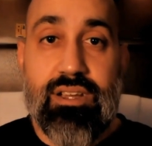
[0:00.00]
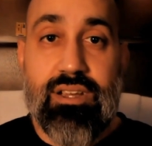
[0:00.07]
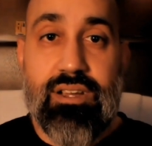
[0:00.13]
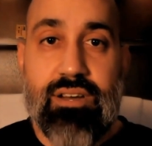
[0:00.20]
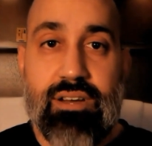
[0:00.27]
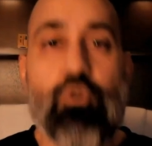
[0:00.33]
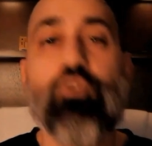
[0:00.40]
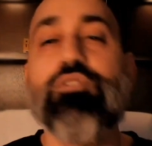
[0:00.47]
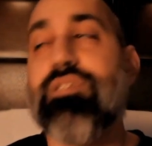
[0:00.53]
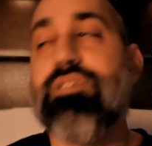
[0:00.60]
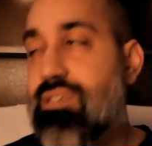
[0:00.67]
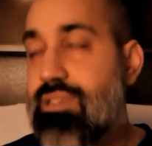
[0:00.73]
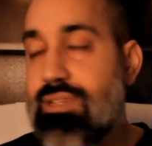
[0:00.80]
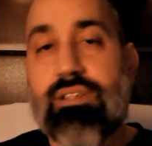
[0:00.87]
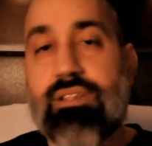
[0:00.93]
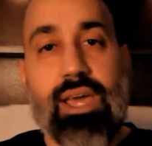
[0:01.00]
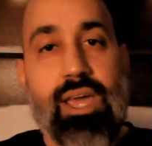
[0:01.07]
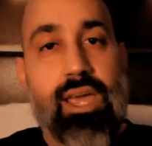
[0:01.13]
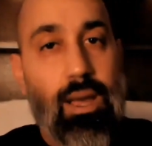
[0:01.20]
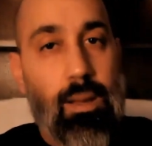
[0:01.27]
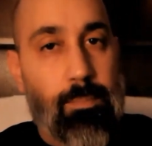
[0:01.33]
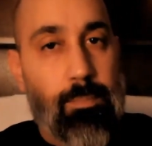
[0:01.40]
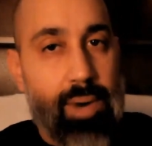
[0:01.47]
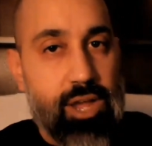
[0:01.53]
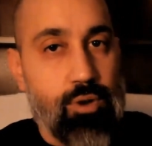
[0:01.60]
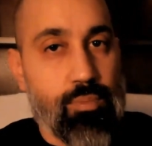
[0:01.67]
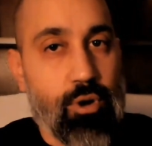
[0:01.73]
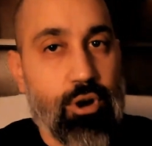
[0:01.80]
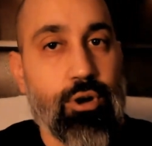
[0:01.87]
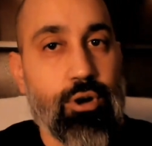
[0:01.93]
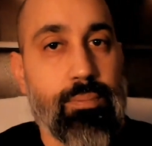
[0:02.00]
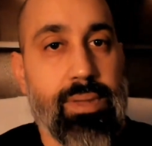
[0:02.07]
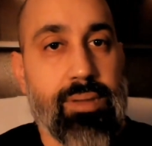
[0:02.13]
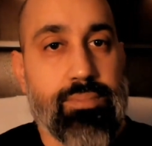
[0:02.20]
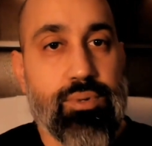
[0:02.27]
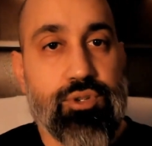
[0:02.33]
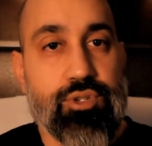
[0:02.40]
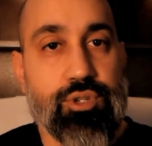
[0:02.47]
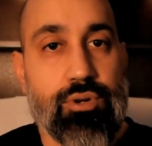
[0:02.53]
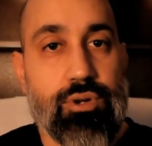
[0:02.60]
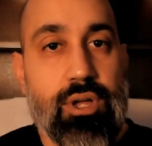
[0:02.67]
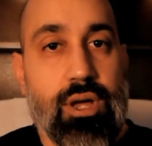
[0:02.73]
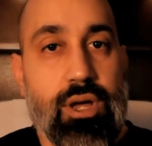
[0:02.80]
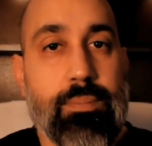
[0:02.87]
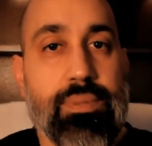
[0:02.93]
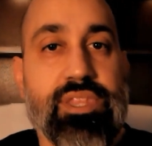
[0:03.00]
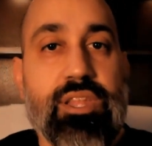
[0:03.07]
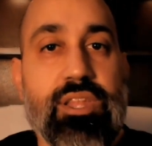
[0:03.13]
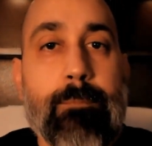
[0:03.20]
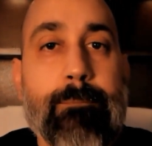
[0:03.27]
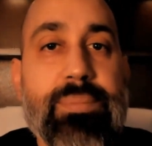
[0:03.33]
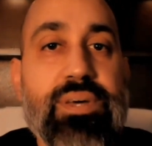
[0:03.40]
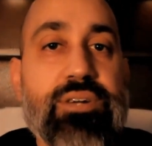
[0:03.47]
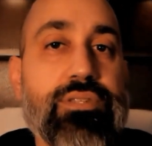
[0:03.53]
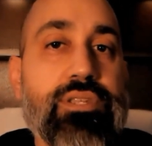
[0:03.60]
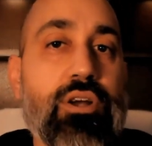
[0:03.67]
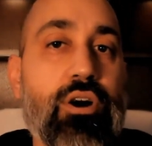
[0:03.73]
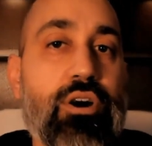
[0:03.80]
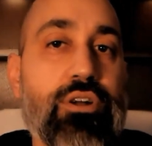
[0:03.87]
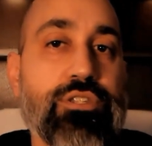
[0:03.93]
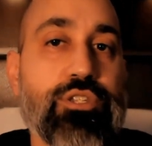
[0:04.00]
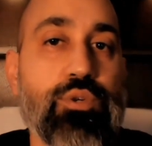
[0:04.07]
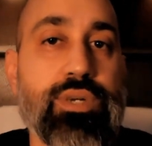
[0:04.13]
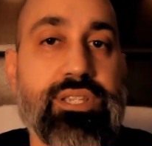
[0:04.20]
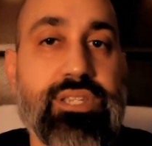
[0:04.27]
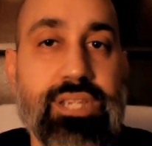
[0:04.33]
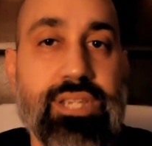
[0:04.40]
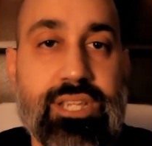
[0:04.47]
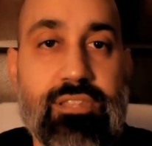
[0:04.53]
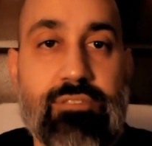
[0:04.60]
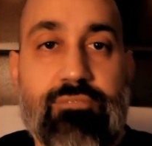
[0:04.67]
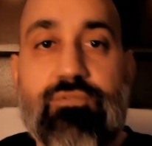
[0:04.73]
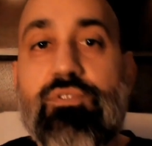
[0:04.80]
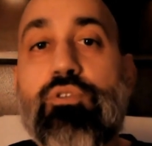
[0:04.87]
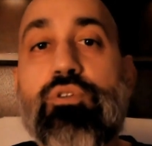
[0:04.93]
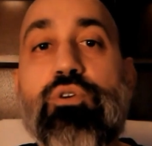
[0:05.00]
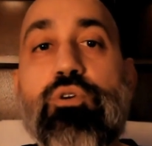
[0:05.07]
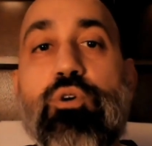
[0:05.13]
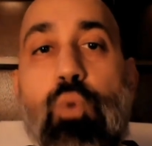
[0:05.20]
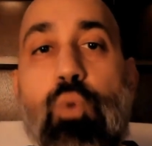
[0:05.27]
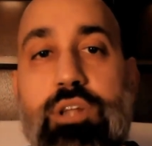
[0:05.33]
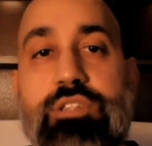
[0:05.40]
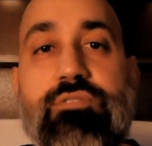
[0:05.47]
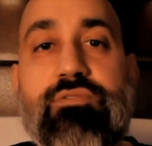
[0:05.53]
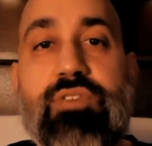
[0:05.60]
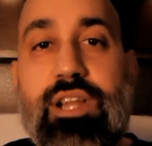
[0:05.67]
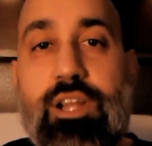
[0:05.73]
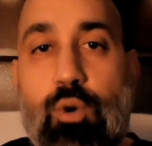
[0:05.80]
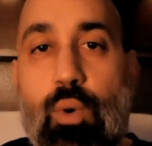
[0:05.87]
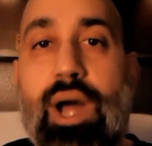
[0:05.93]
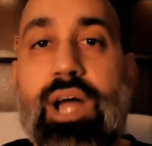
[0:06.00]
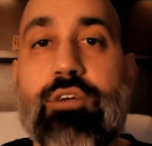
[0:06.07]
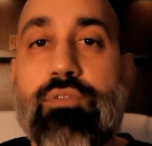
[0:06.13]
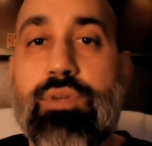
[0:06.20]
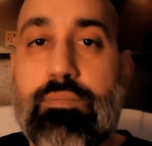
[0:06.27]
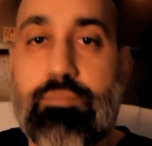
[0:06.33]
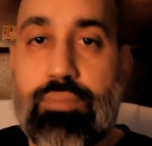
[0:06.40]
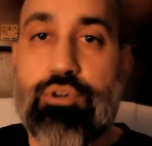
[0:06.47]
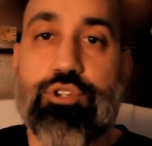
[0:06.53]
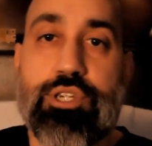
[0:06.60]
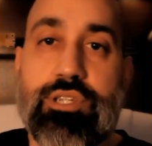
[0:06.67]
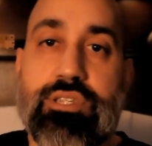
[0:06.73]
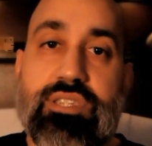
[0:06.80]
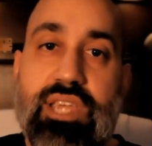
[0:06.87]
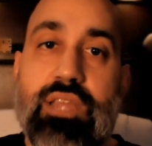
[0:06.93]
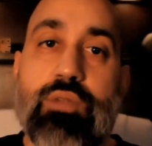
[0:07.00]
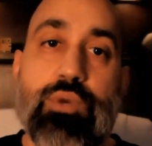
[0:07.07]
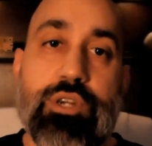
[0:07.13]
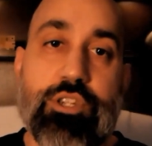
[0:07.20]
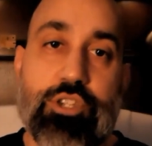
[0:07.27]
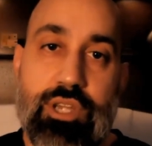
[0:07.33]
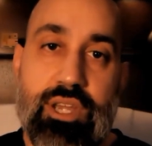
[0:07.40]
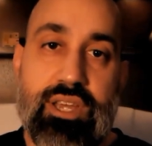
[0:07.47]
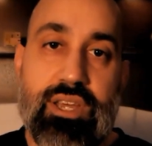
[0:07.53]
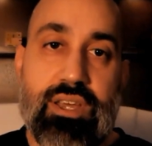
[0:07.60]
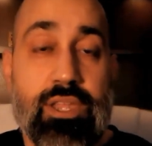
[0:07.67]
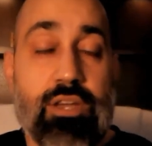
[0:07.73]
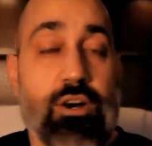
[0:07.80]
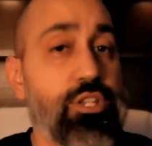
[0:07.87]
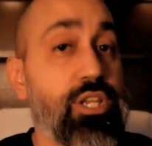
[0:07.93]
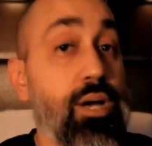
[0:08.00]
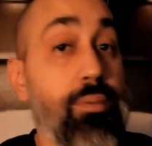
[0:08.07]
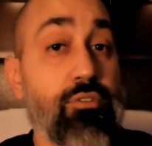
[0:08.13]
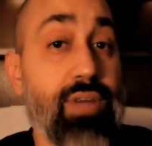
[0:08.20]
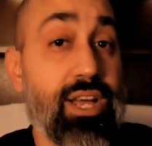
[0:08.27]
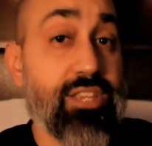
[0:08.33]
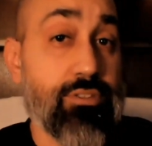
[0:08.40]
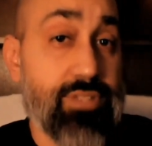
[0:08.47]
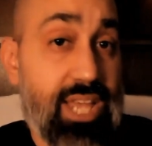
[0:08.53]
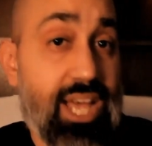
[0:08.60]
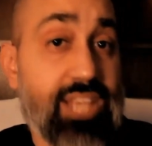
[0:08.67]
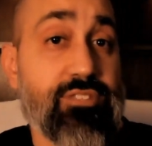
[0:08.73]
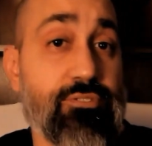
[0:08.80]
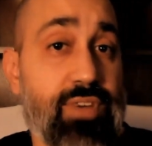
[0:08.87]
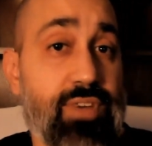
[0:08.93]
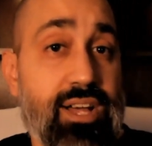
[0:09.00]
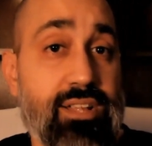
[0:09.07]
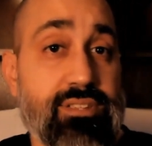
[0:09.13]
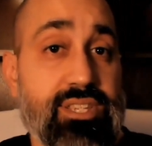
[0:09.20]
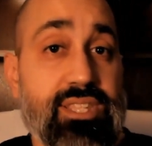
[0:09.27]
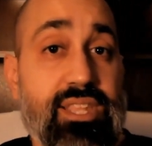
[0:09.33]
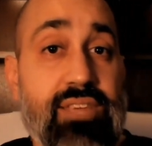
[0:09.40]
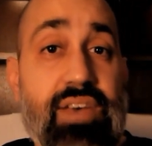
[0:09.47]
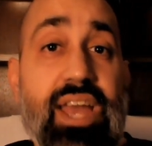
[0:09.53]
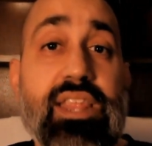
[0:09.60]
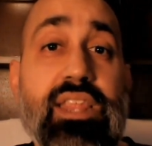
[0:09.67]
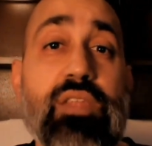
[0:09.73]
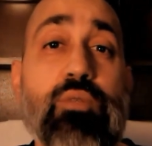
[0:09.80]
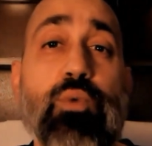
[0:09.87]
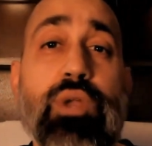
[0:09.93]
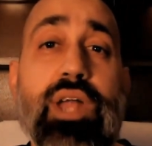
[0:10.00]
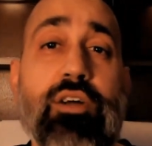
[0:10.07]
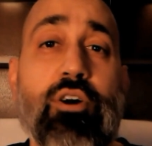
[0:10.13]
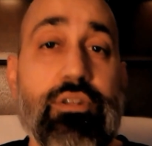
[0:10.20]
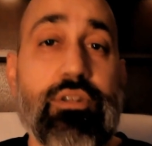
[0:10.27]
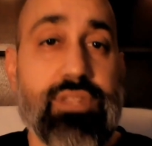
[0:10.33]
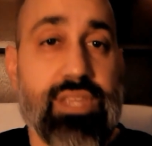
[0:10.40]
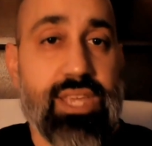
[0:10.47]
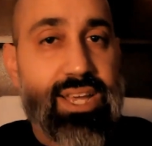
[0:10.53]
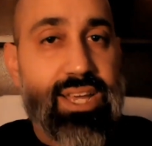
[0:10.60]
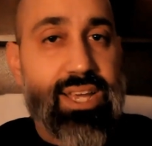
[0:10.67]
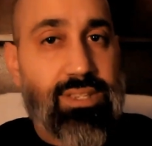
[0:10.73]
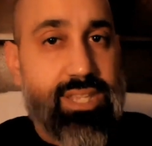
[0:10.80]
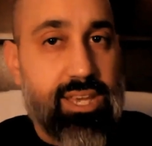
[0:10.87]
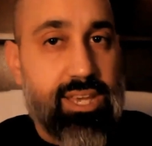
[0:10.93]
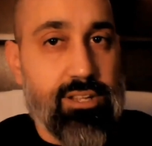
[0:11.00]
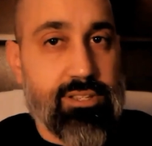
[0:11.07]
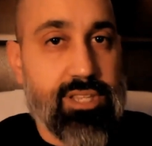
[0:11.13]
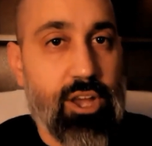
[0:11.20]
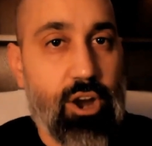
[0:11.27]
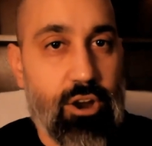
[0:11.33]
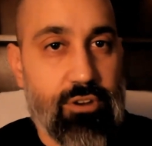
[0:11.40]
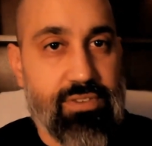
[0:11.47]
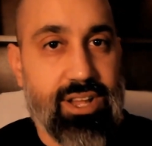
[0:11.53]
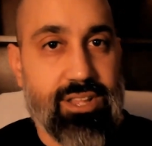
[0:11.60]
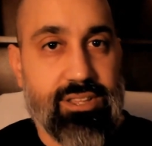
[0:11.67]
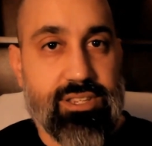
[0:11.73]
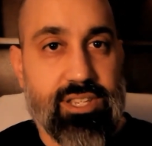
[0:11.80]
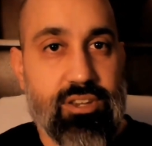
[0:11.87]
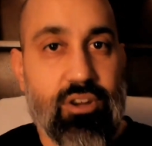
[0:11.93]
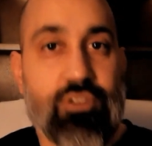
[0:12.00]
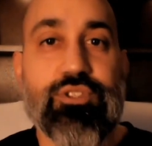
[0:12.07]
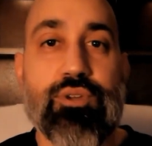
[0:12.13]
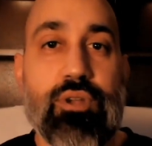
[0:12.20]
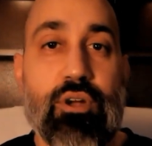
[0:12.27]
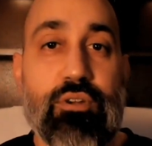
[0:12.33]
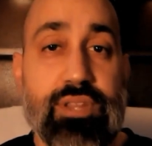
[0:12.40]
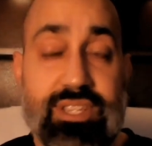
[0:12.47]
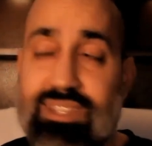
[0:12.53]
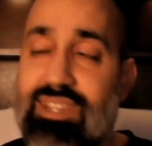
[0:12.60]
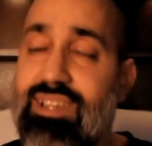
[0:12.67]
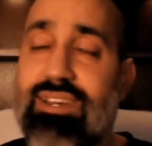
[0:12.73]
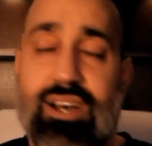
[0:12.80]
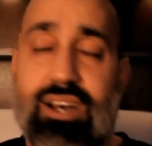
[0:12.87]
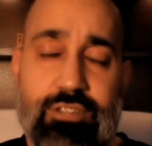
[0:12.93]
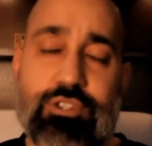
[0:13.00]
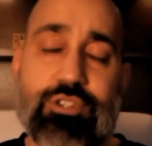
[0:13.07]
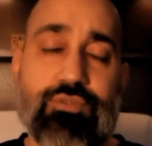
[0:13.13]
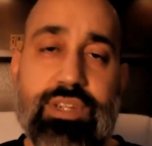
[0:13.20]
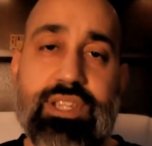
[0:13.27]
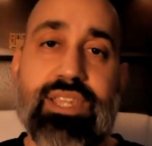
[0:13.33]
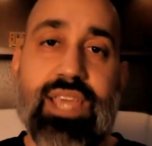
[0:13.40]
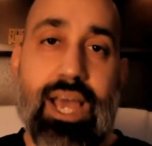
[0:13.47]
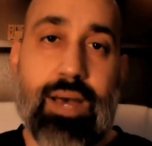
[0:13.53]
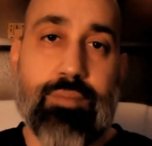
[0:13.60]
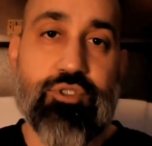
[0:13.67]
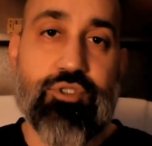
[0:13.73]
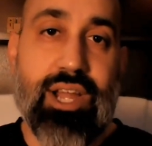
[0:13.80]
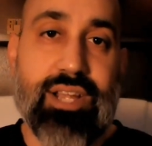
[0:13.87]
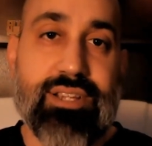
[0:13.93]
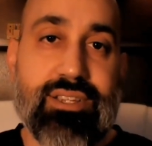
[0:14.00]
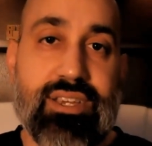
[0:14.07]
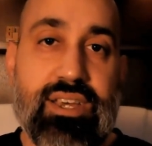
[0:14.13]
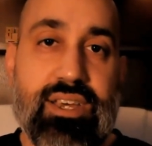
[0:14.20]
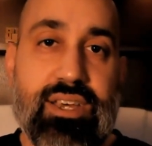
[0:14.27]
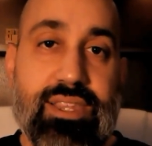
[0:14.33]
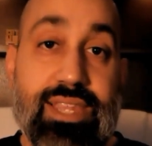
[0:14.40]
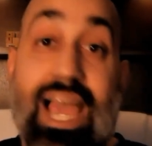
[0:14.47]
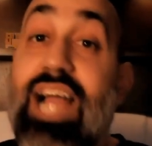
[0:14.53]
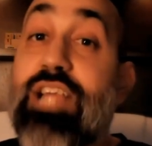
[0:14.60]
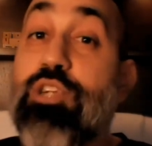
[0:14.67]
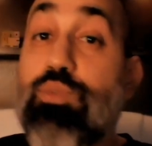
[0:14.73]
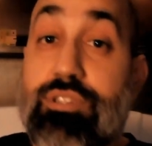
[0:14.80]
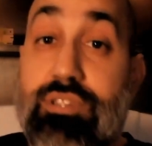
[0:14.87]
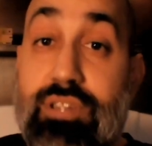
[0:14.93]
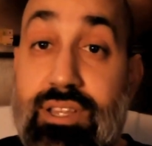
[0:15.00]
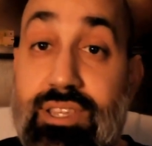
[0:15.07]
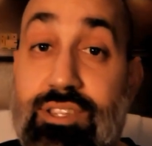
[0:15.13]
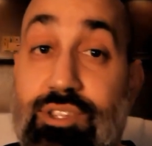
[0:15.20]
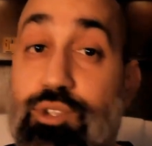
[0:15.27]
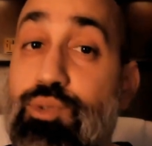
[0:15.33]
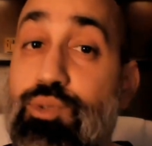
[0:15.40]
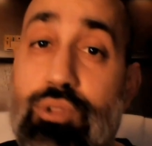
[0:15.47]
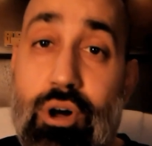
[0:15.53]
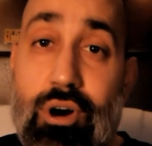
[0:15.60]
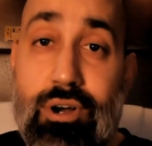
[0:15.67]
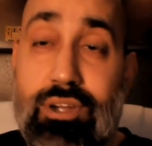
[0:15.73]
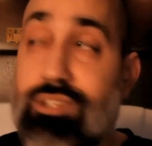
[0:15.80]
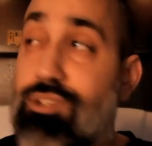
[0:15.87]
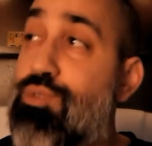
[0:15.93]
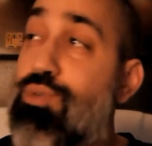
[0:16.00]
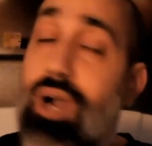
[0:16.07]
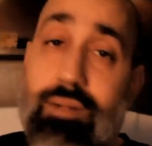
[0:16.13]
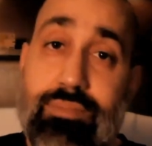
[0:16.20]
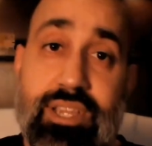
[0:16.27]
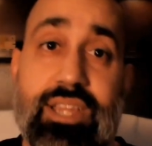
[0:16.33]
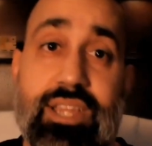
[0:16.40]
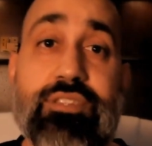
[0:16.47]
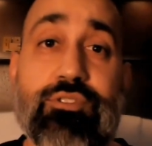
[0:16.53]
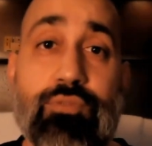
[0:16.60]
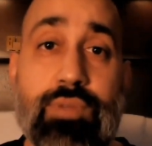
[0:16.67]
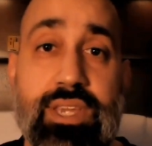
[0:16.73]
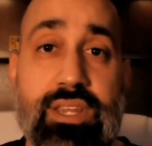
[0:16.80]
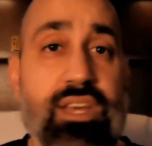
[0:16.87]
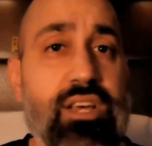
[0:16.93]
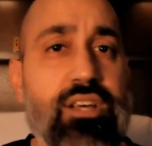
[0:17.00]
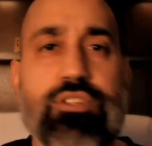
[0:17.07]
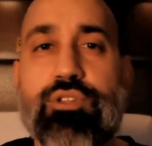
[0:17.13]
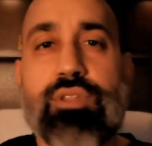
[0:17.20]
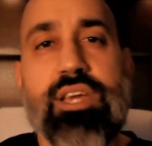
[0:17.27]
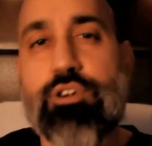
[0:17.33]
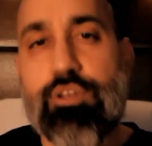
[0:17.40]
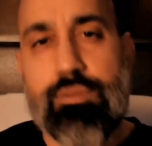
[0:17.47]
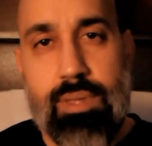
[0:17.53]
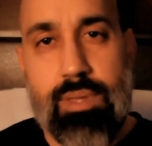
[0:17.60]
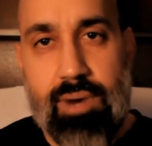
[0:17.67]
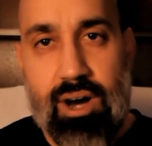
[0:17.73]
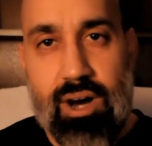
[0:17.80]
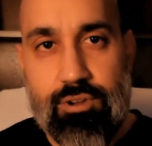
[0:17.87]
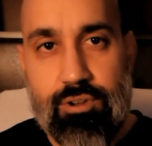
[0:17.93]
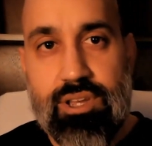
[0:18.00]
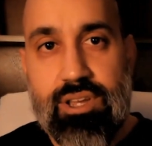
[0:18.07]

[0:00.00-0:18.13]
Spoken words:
Of course, it's still a biomarker bamboozle, but they're building onto it to get the full quantified quackery bullshit sandwich. On top of the razzle-dazzle fallacy, they've added in what I call the TLDR fallacy, also known as I'll just read the abstract. The actual study is too long and too complicated to read, so they couldn't be bothered.